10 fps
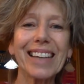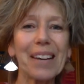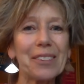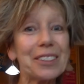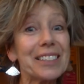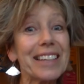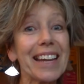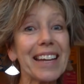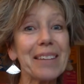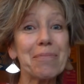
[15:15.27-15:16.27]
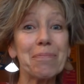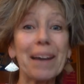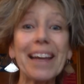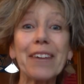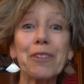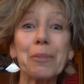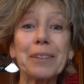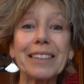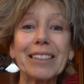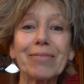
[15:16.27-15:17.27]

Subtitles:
Have a good day. Bye, everybody.